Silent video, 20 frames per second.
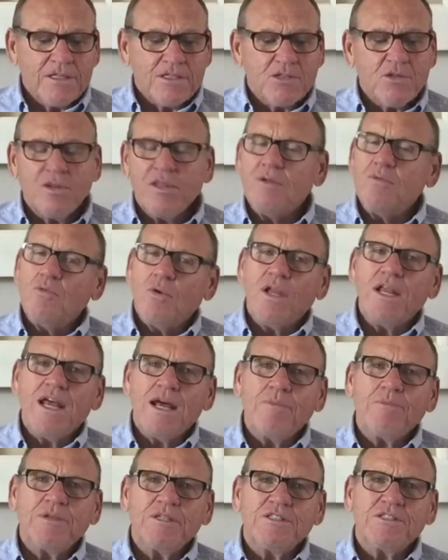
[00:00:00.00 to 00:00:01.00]
So then what
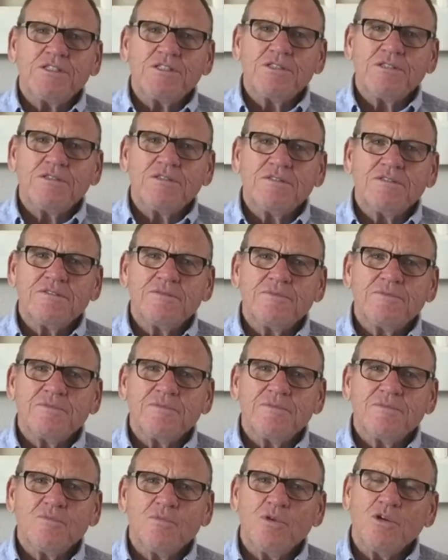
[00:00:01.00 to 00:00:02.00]
happens?
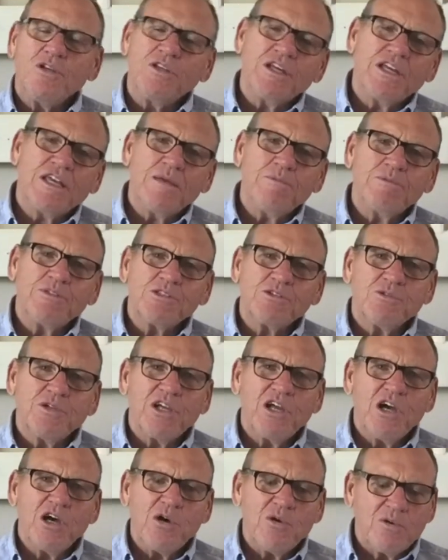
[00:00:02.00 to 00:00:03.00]
Where did the chemistry
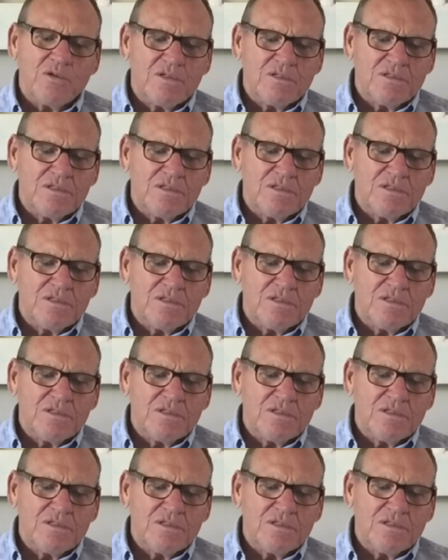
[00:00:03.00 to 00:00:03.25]
go?